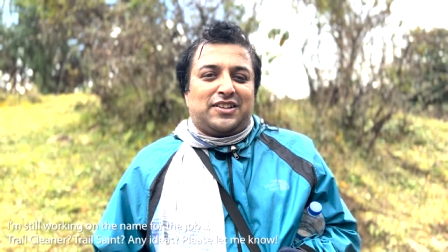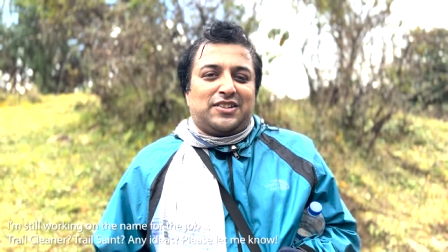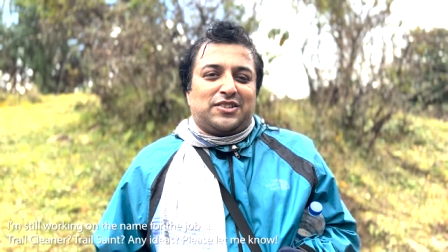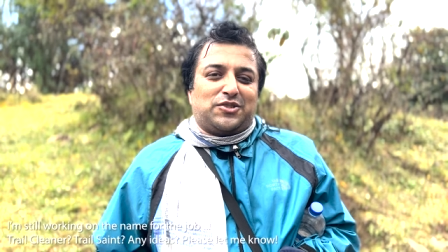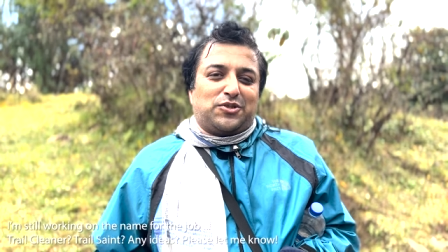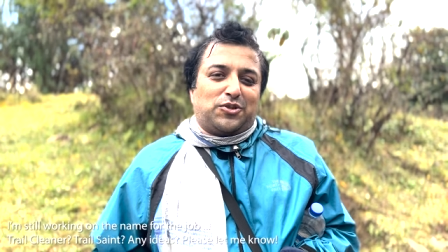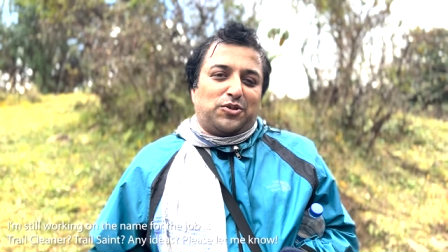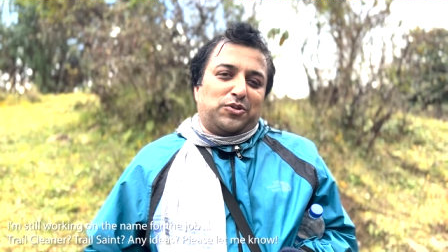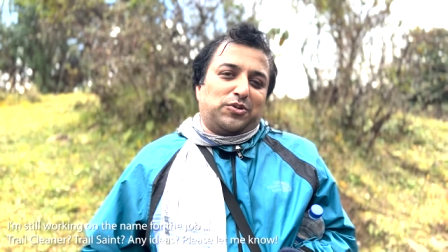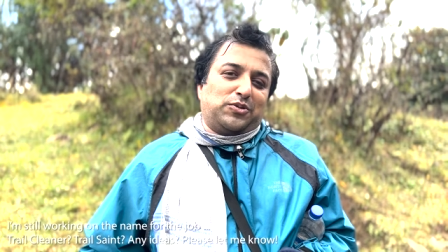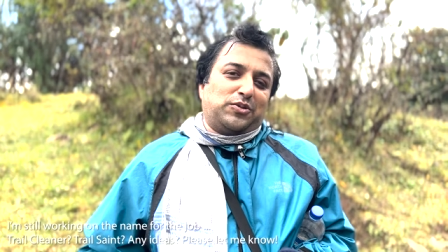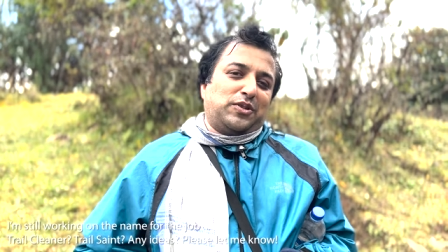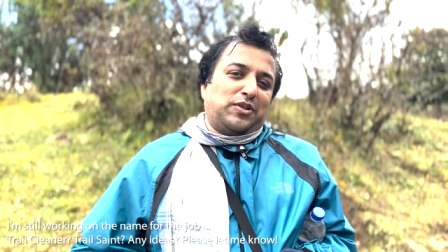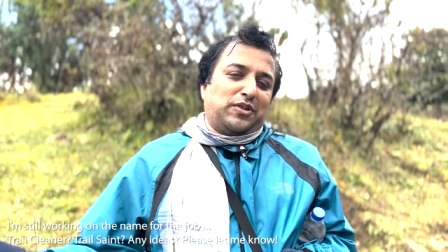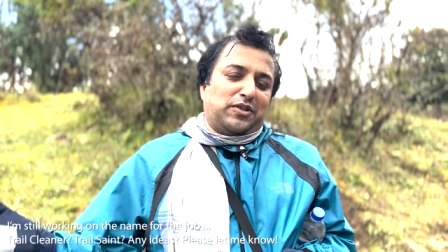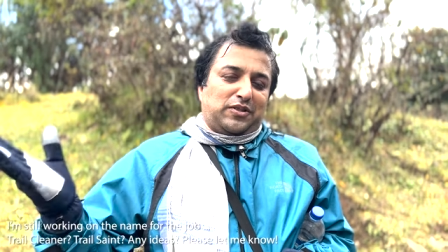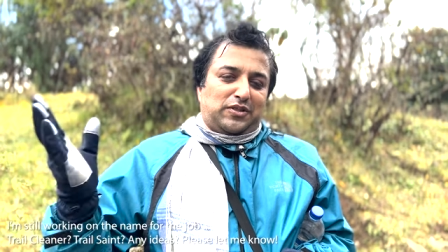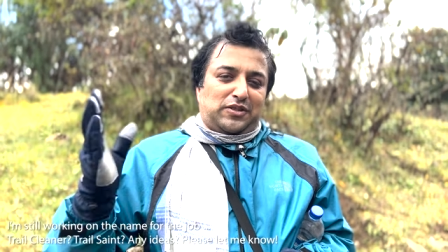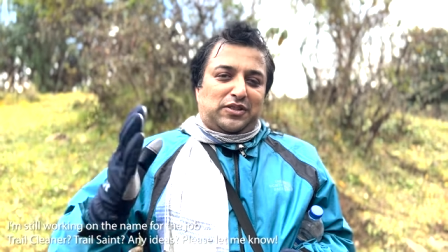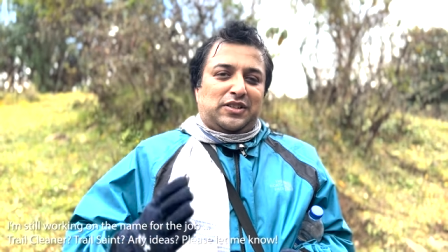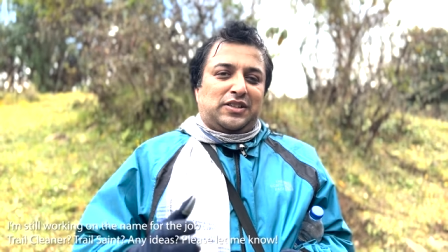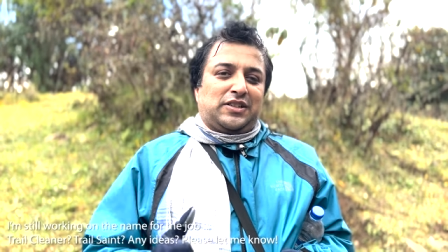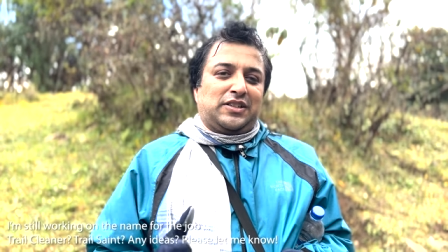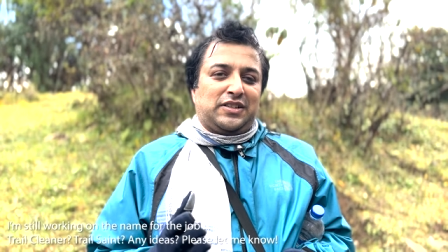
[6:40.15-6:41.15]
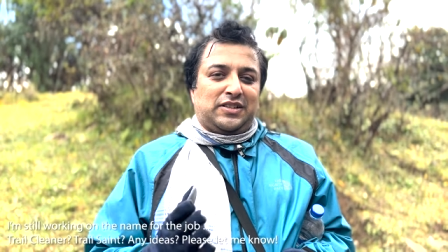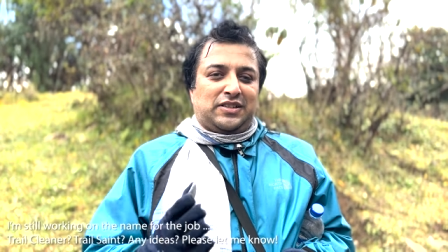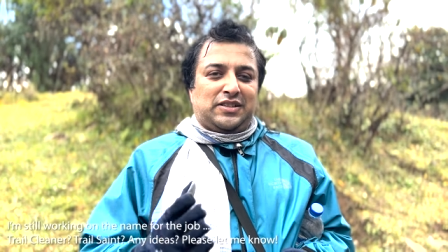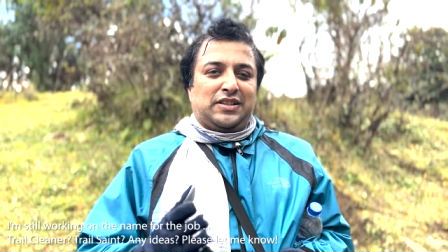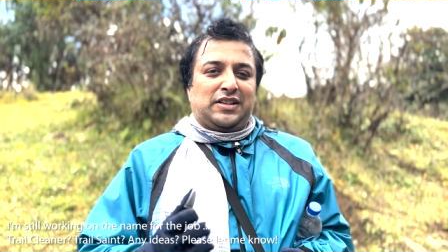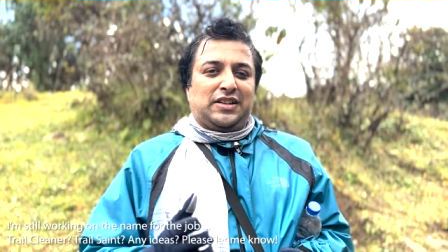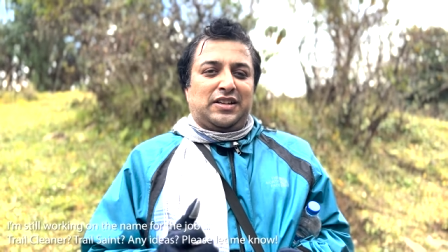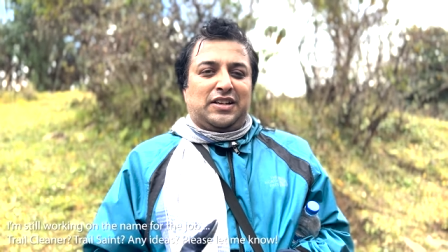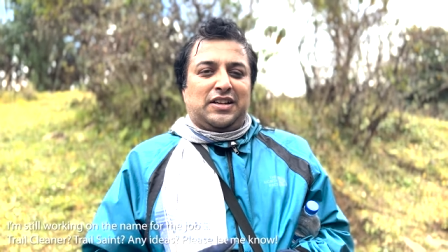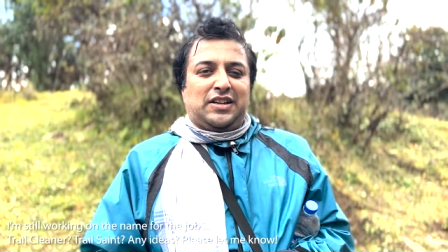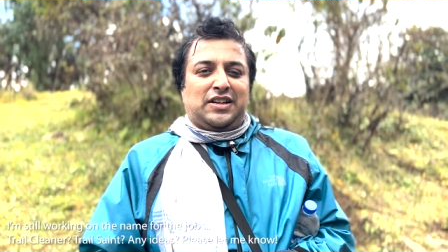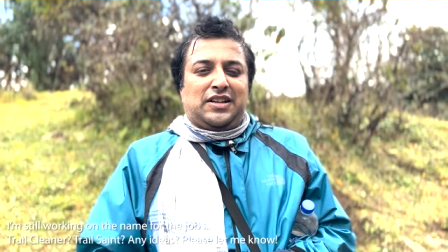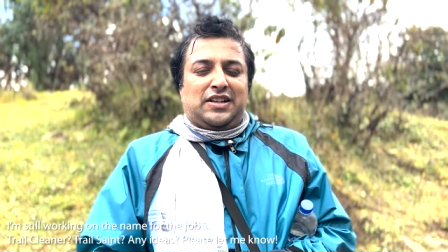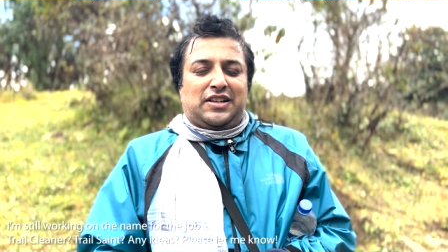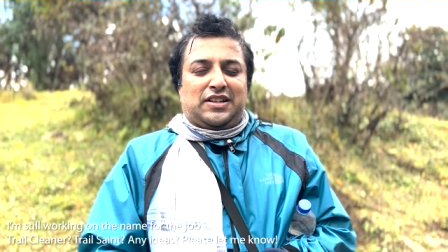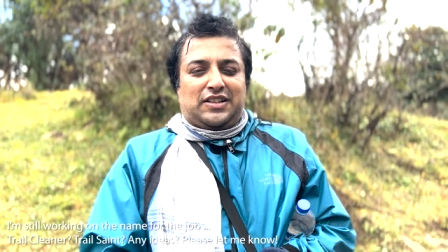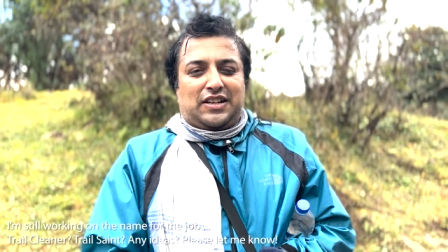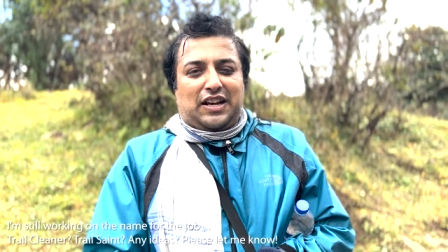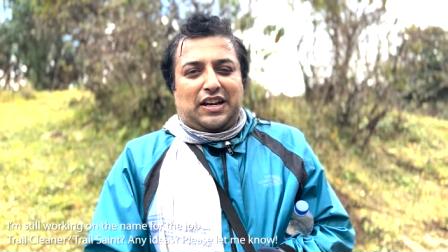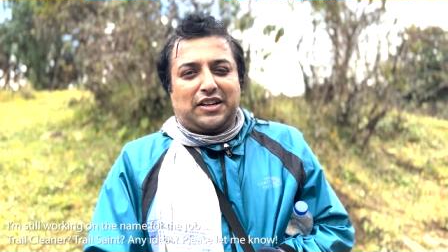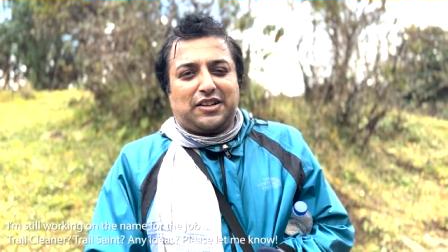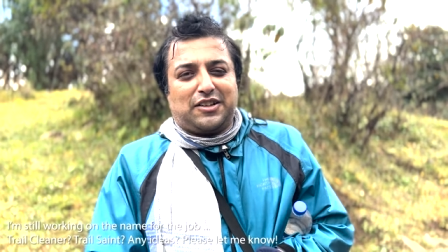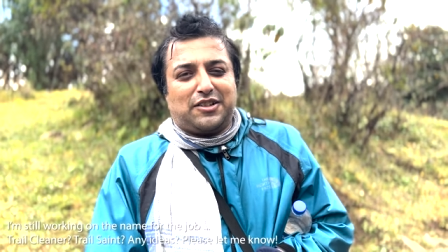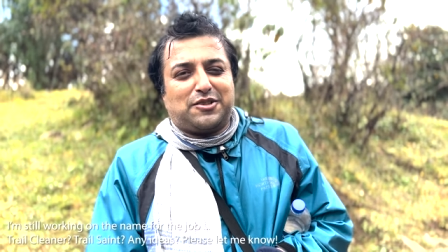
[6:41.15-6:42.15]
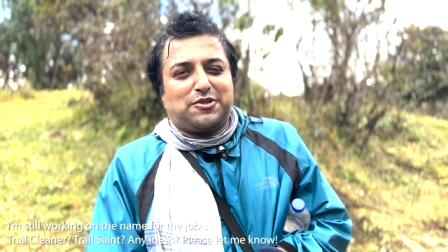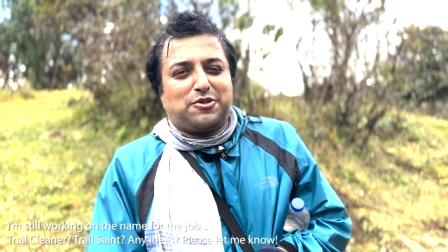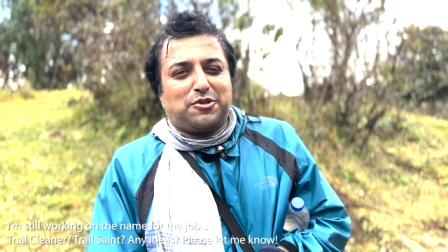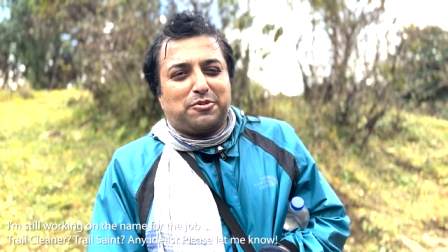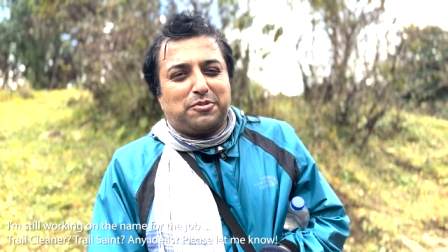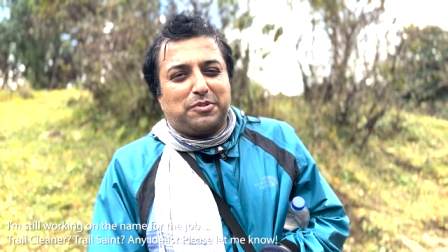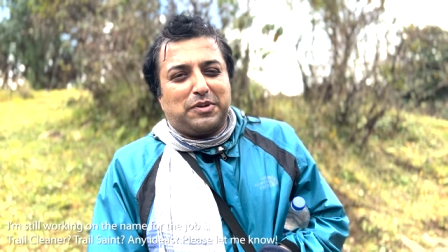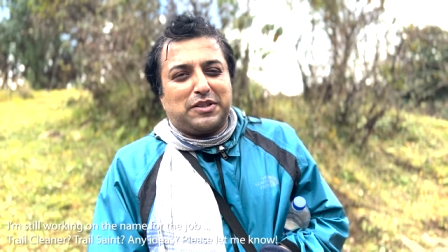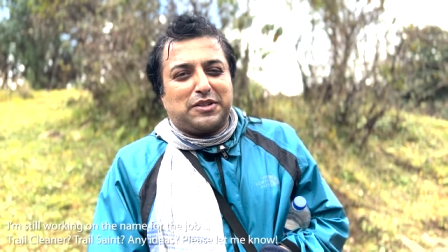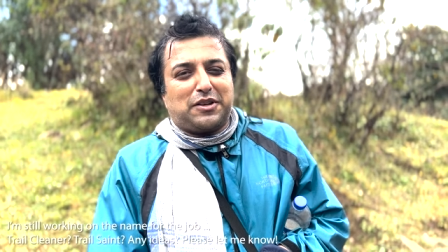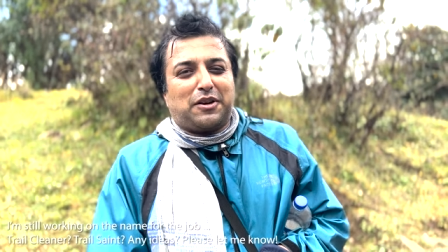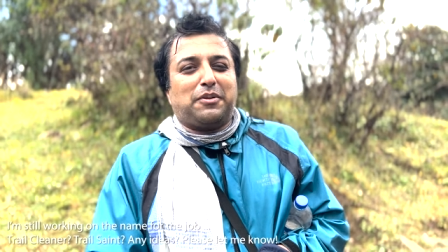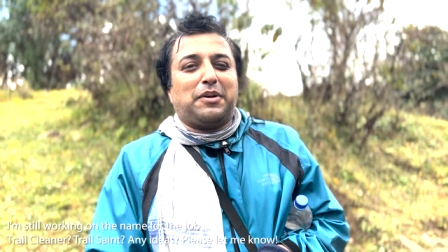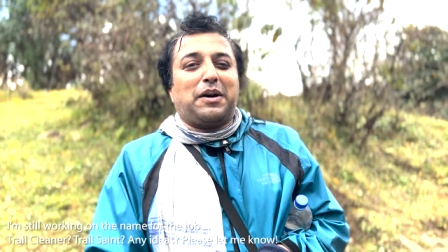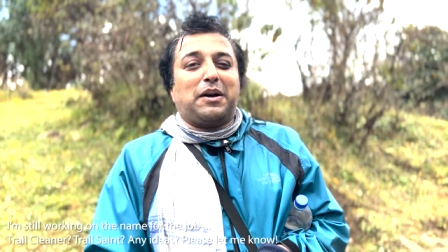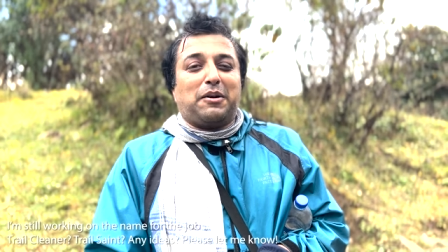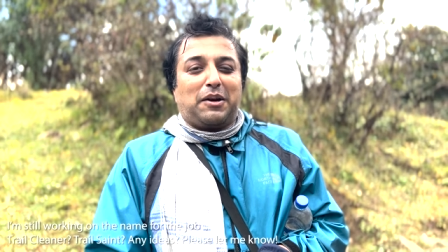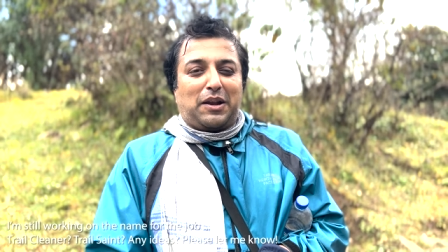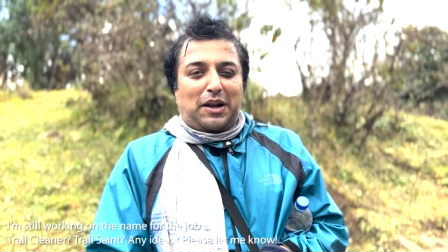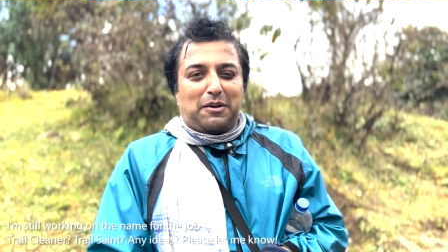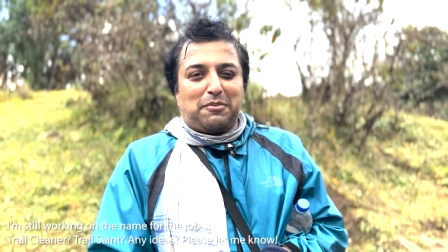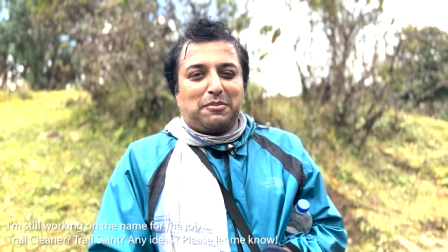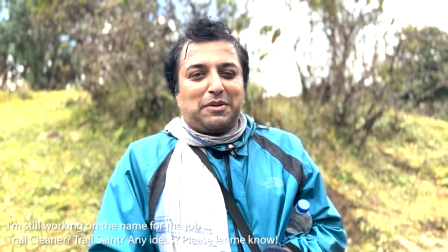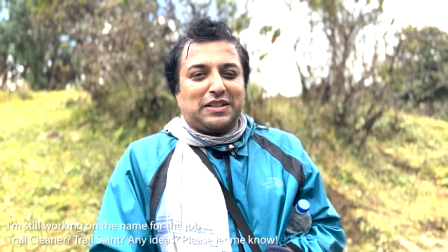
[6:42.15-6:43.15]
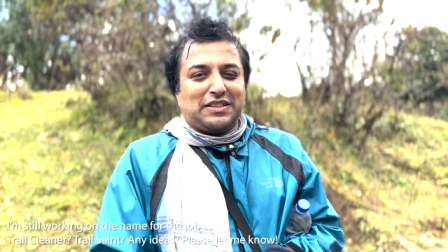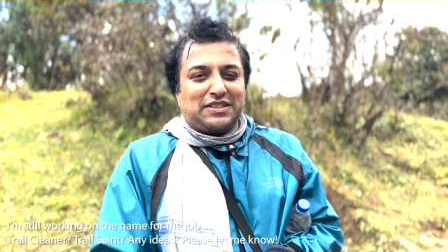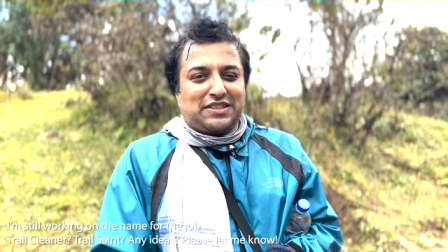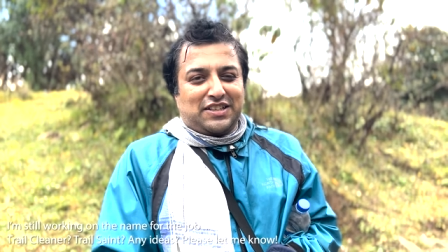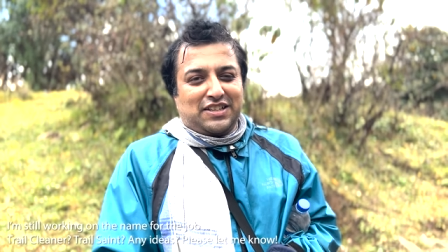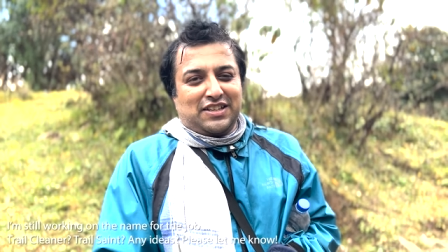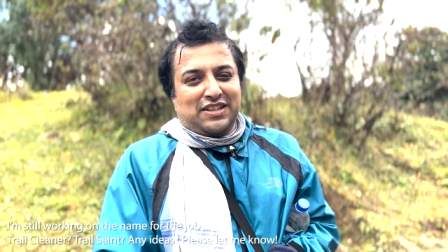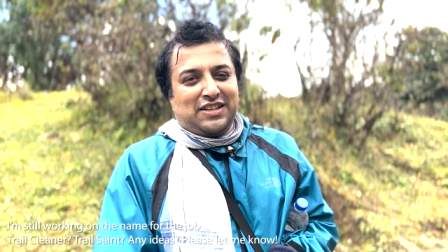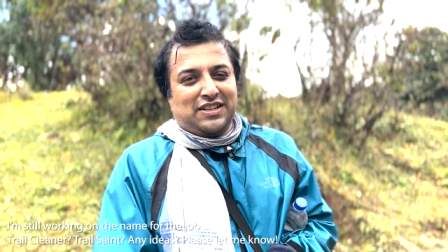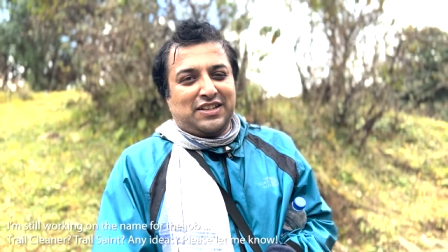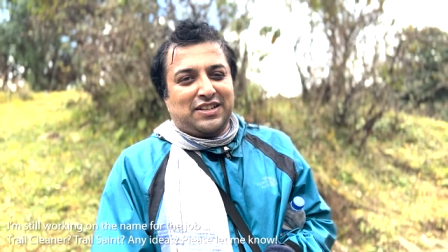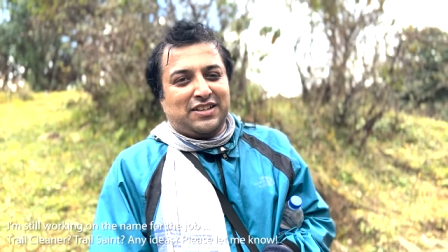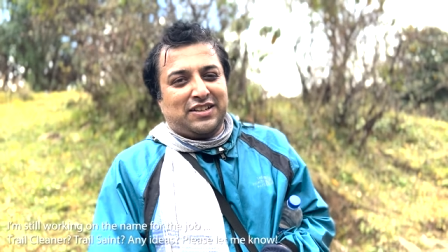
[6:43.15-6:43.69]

So the title should be wala manje.